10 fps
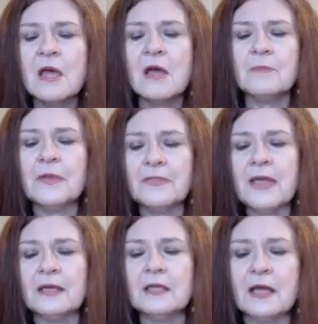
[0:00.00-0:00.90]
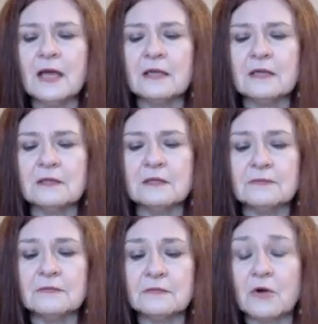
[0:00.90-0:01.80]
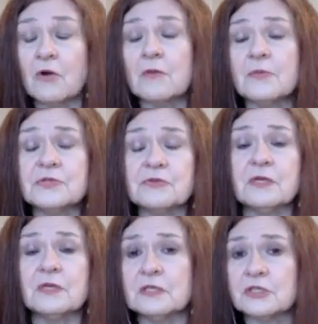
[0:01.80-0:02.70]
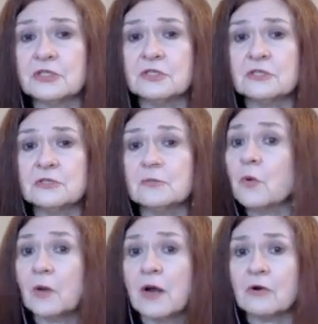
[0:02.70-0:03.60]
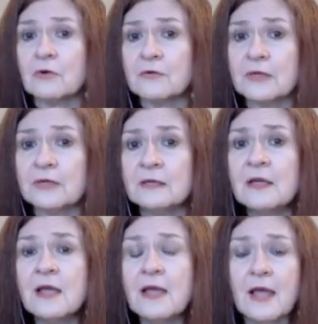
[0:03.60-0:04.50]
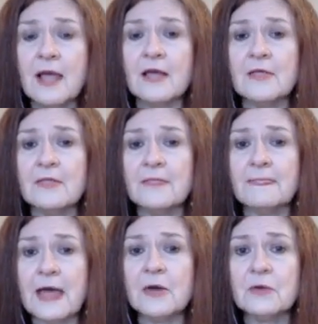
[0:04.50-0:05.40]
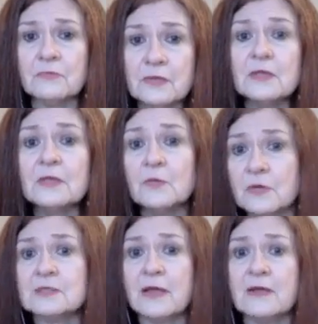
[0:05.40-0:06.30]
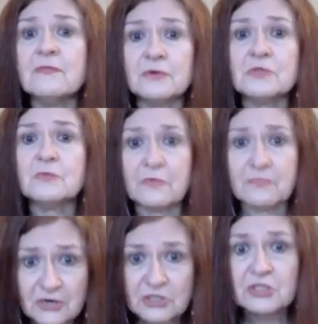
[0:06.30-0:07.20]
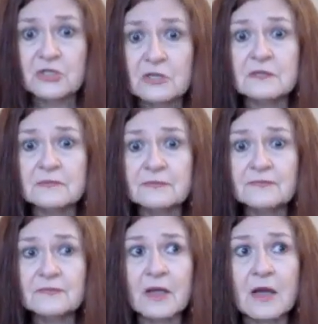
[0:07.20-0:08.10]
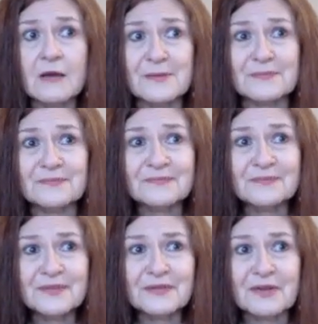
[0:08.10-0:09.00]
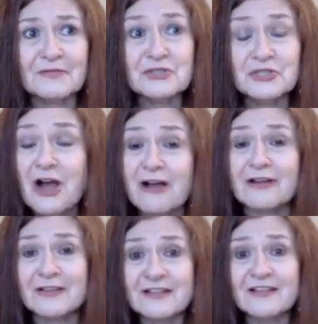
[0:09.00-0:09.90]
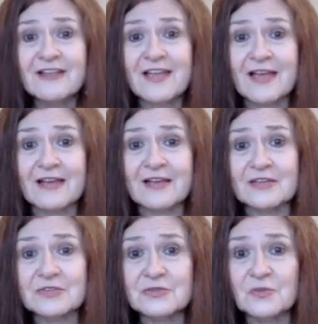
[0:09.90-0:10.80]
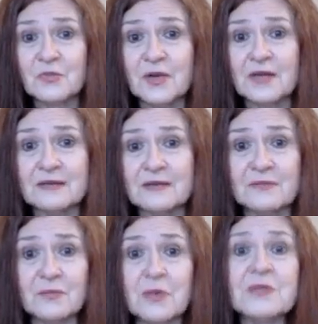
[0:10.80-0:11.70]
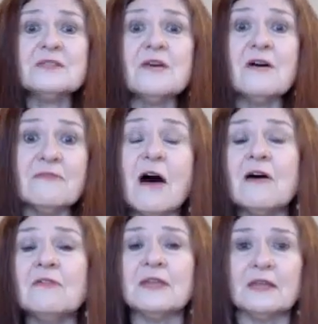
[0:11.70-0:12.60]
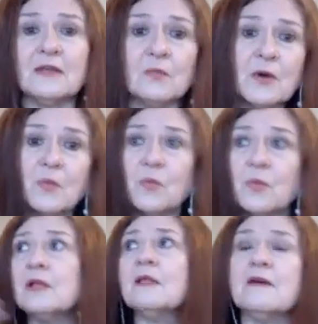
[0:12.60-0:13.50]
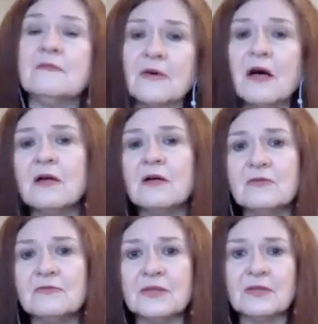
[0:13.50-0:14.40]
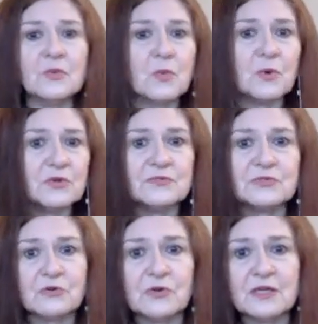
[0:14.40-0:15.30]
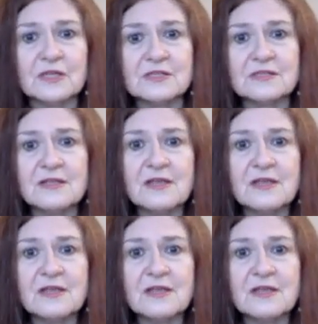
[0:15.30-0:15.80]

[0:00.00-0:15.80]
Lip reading: But that he had a horrible screen addiction to pornography. And that really was my first professional kind of shock at what was evolving and what will evolve in the world of screens.